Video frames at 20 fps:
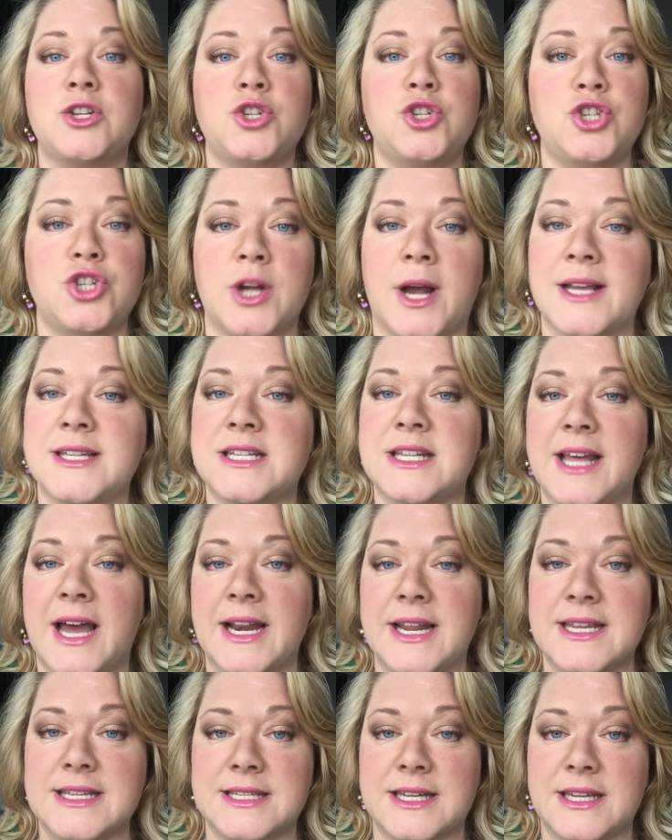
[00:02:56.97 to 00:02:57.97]
Just
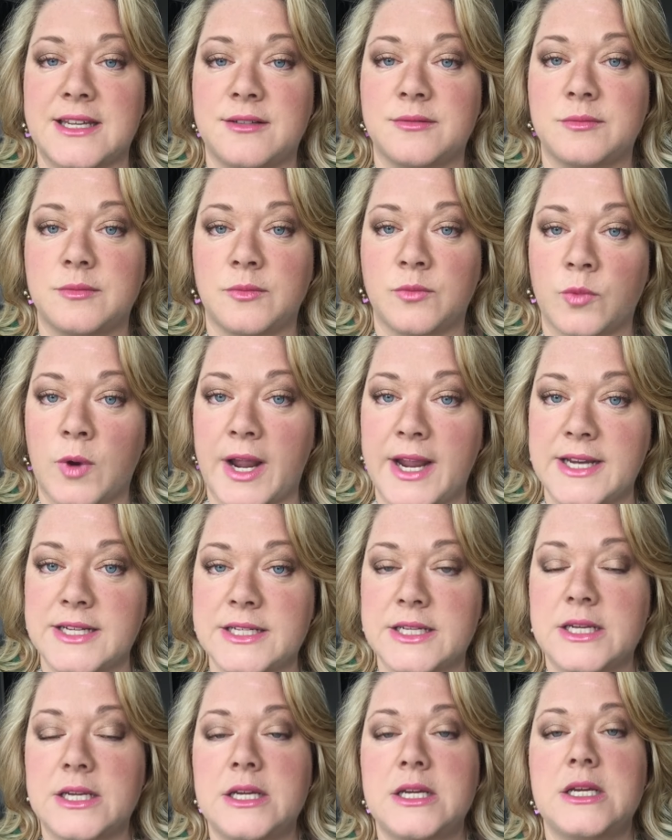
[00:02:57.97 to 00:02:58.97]
that easy
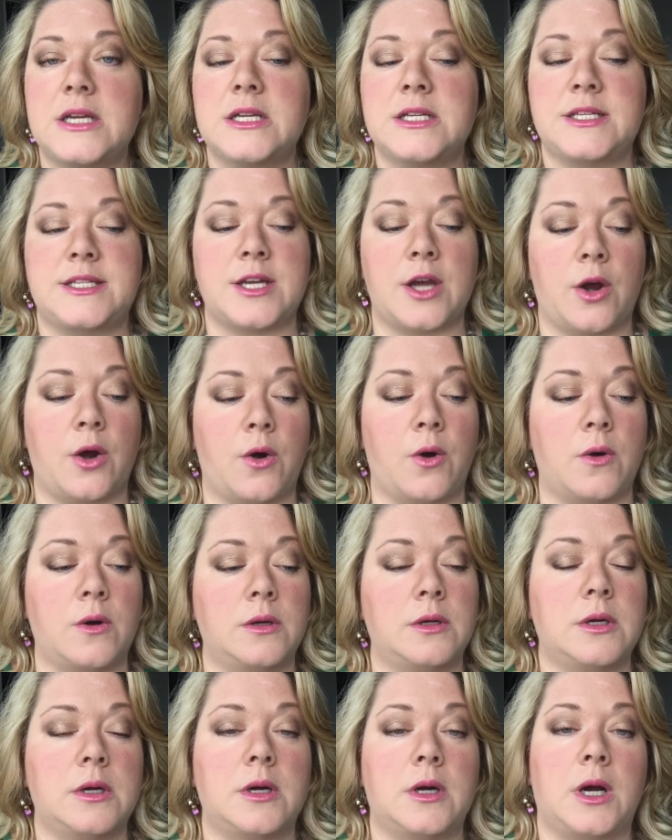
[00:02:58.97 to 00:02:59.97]
right?
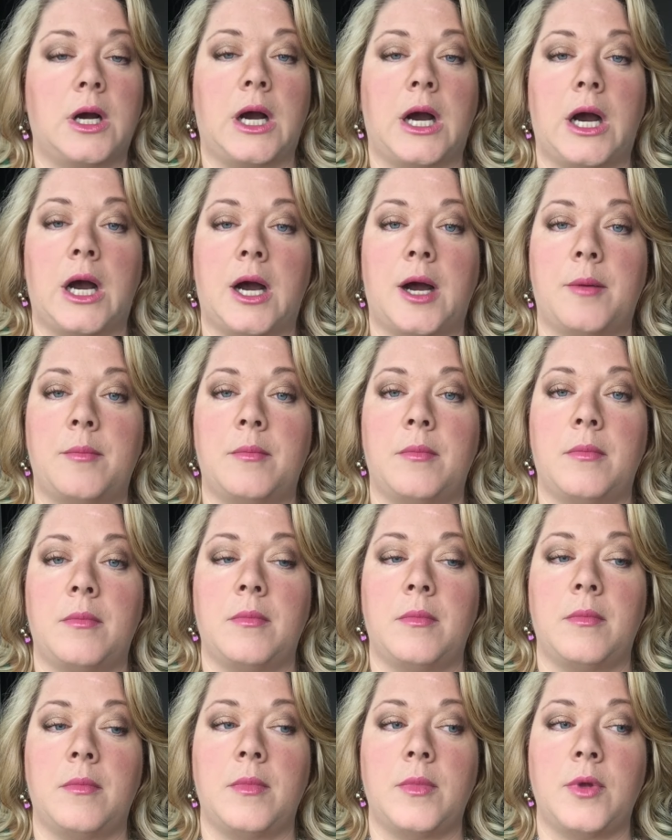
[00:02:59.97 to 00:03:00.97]
So um,